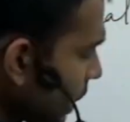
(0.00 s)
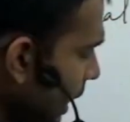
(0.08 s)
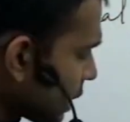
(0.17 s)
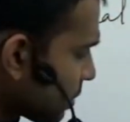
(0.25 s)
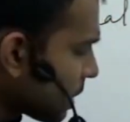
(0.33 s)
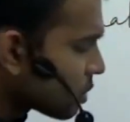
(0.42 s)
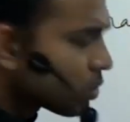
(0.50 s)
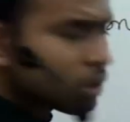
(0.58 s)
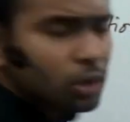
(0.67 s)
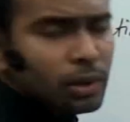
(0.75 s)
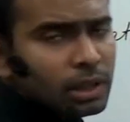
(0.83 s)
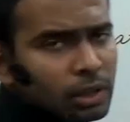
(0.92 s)
express
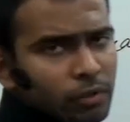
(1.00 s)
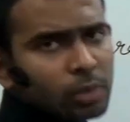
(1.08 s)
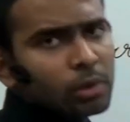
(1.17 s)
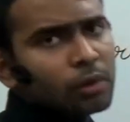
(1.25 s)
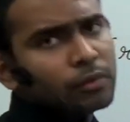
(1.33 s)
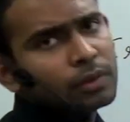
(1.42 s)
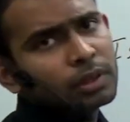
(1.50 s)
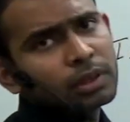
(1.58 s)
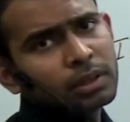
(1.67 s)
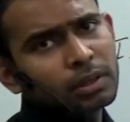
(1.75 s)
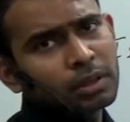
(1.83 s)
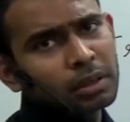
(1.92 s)
root 2 in the form of
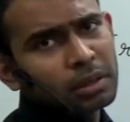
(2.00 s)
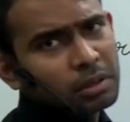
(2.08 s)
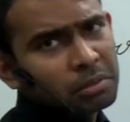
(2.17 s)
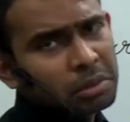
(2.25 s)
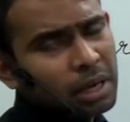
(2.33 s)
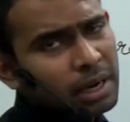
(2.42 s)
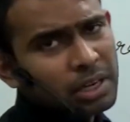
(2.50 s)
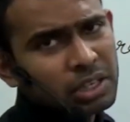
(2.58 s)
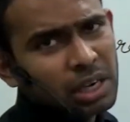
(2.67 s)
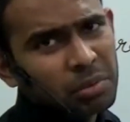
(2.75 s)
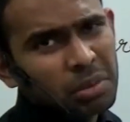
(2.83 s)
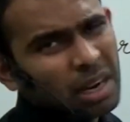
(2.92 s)
a
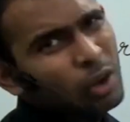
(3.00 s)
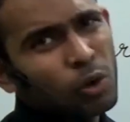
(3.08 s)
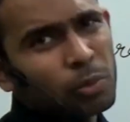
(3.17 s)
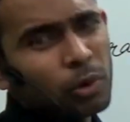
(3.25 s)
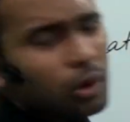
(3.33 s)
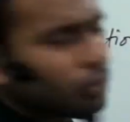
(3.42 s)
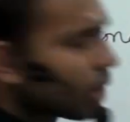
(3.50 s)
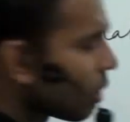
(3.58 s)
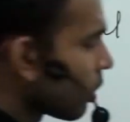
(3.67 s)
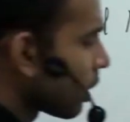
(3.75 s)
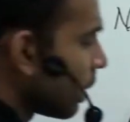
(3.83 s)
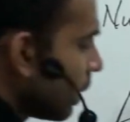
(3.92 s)
rational number? I hope not. We
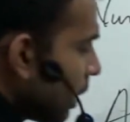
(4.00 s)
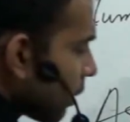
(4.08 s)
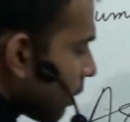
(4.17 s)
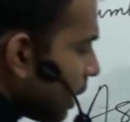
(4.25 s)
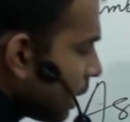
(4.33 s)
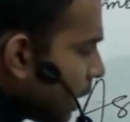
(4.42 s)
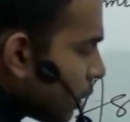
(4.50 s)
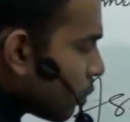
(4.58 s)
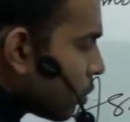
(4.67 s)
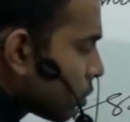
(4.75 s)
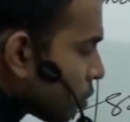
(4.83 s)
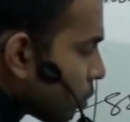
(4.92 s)
cannot, right?
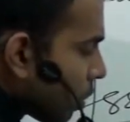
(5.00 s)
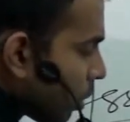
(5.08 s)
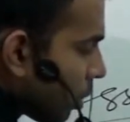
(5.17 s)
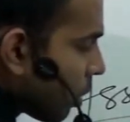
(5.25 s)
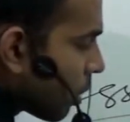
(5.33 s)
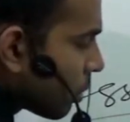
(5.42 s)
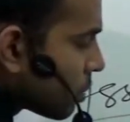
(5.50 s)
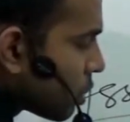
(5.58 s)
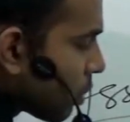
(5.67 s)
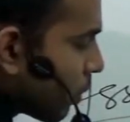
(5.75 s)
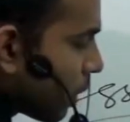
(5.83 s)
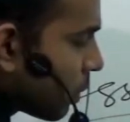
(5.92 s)
Root through, or
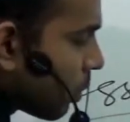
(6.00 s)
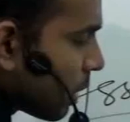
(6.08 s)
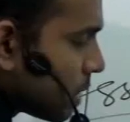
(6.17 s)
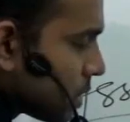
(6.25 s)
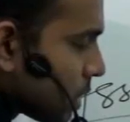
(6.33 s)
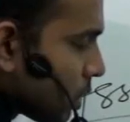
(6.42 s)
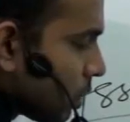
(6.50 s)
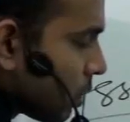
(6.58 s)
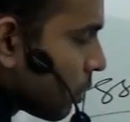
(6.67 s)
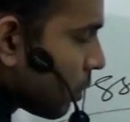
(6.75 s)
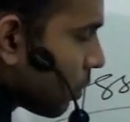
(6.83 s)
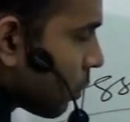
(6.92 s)
0.10 100
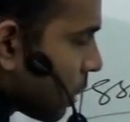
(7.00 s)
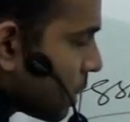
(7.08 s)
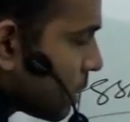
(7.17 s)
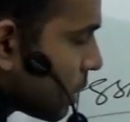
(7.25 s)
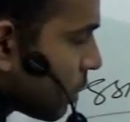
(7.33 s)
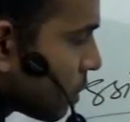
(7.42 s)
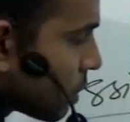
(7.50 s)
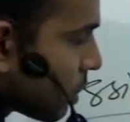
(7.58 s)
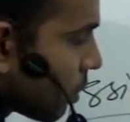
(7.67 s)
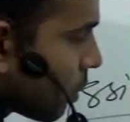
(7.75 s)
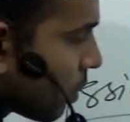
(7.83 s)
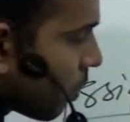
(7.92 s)

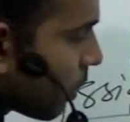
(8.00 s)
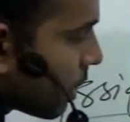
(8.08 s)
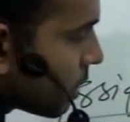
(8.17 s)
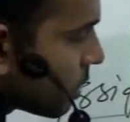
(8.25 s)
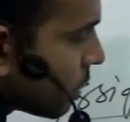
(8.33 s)
10001